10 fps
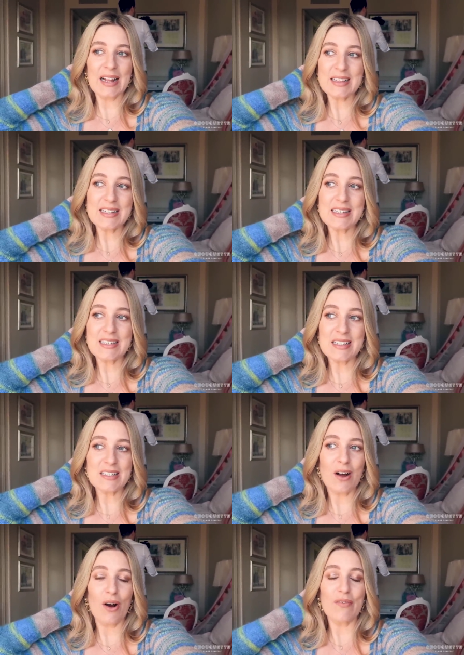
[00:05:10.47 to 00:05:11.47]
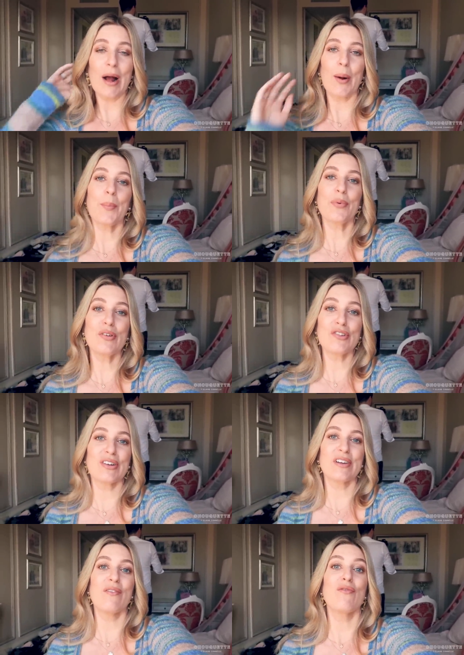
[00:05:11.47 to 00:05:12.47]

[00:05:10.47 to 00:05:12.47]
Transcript: and this is the start of our Parisian